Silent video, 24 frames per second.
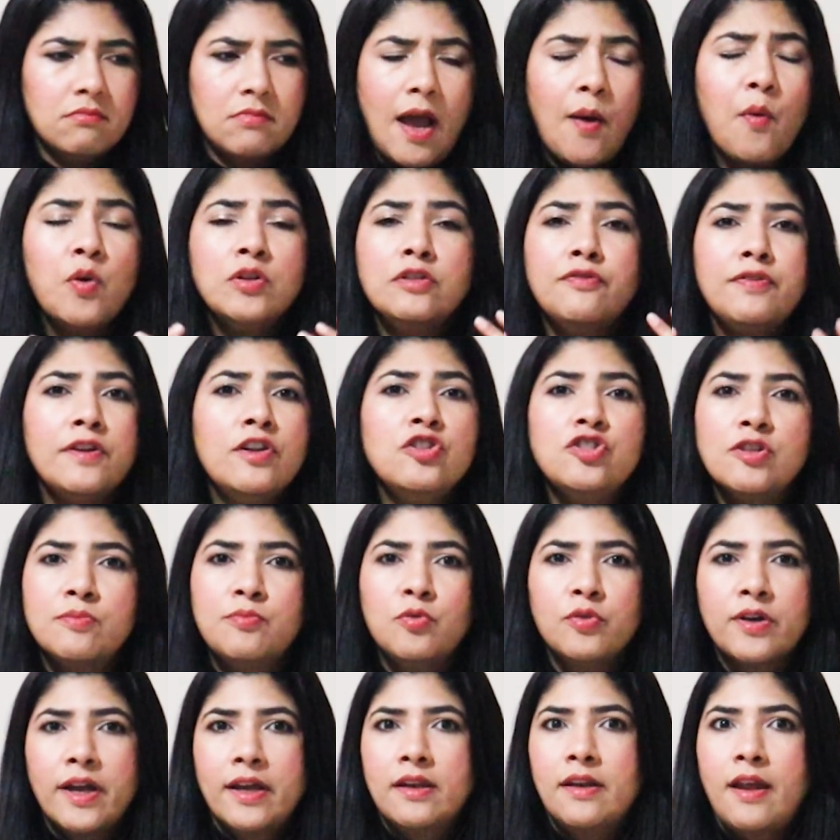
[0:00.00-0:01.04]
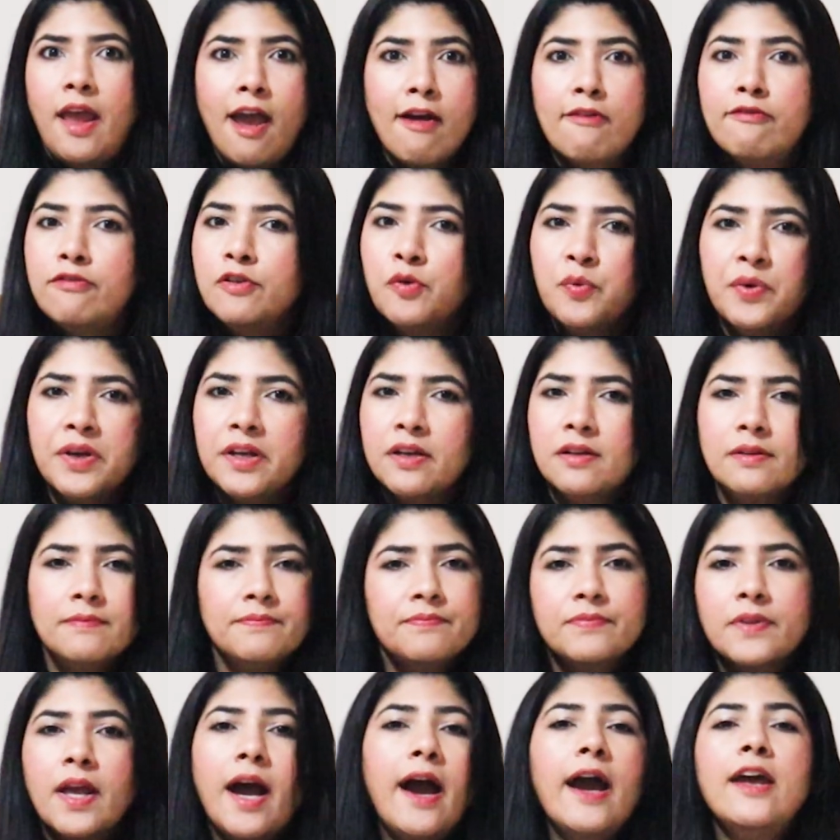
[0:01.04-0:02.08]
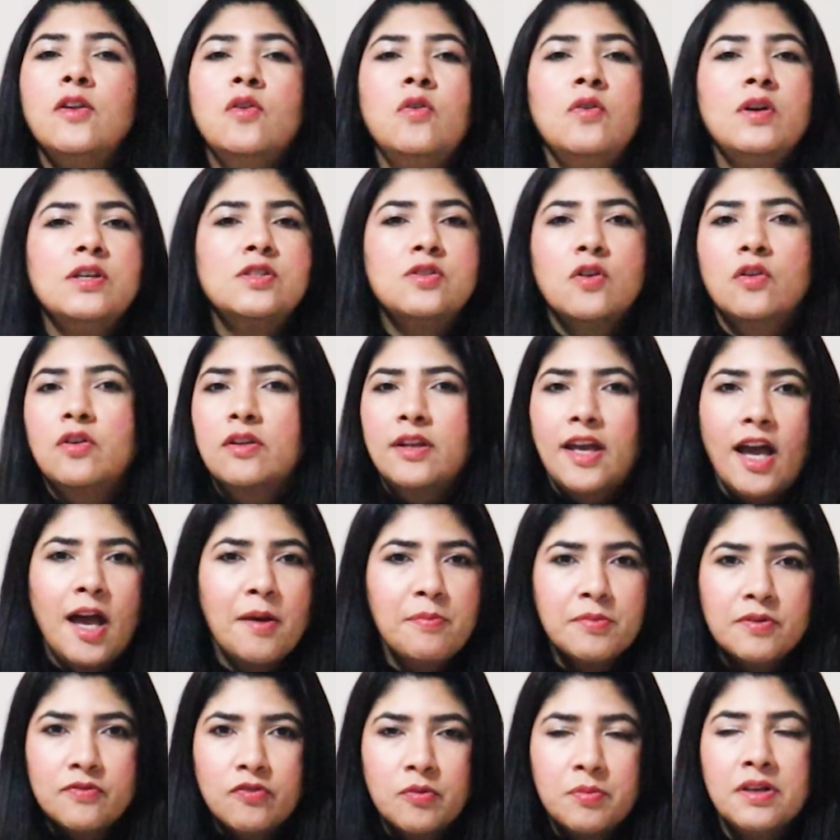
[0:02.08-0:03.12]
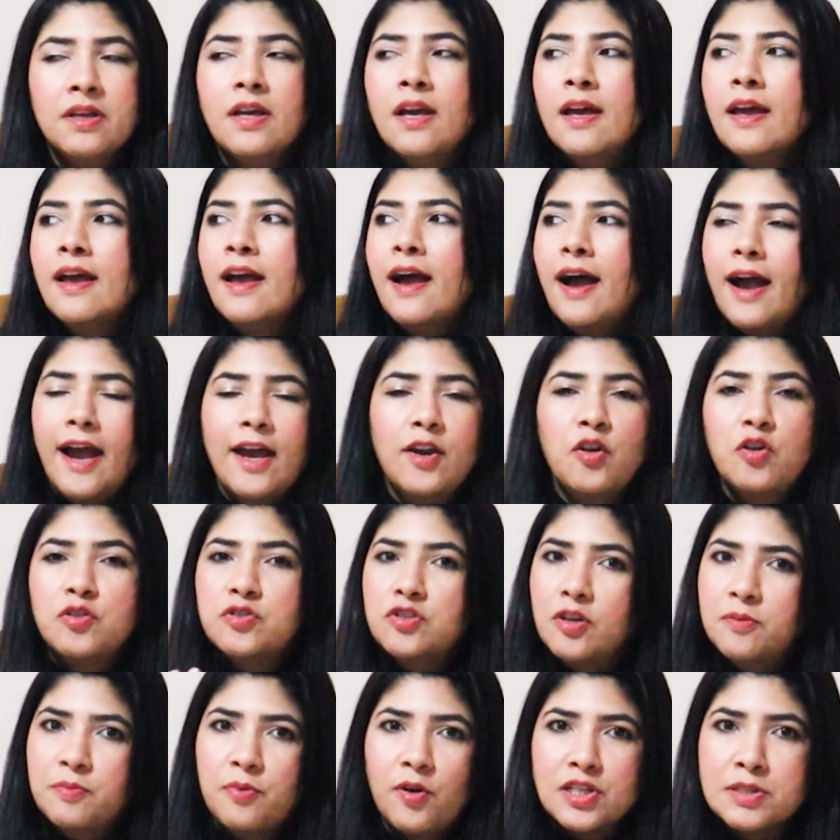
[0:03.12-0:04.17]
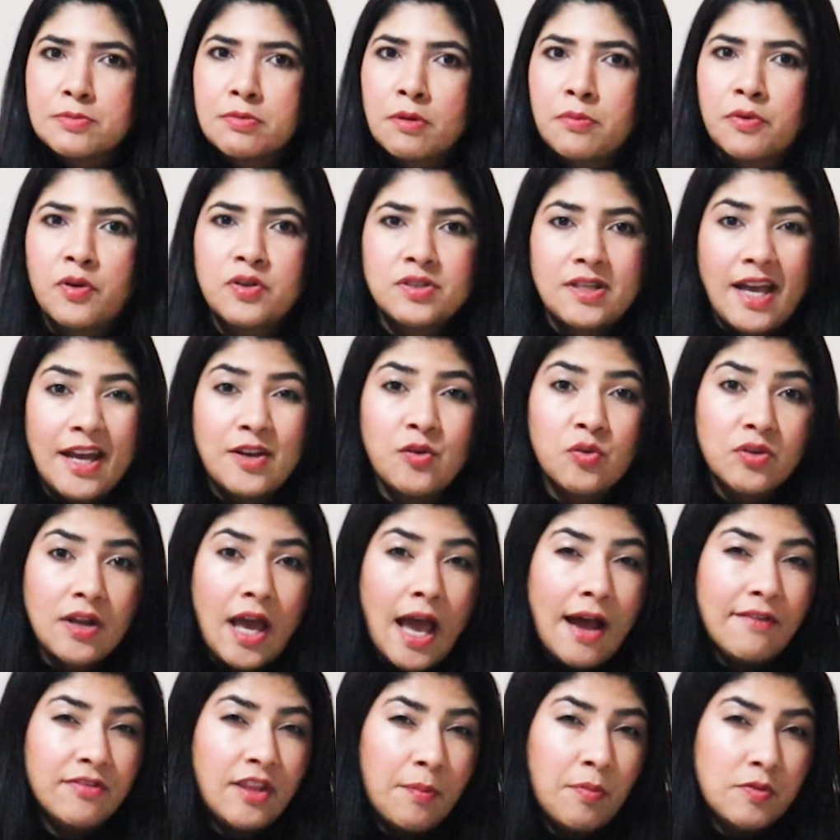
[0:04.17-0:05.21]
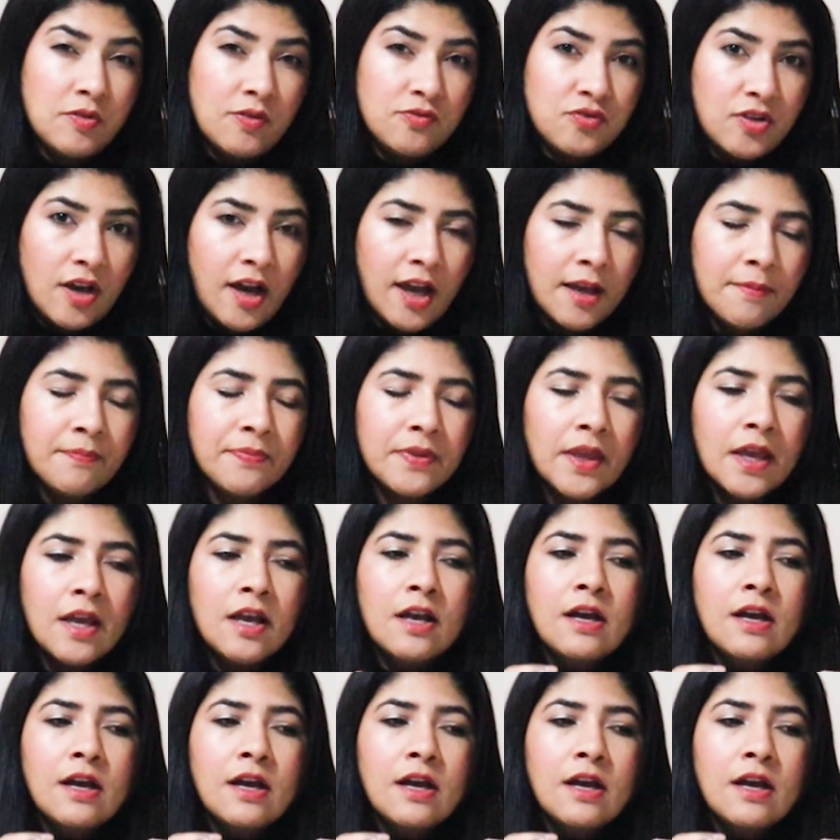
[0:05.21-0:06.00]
I want to finish a book in every week. I know it's not going to happen for me. I know it's not possible because I don't have that much of time.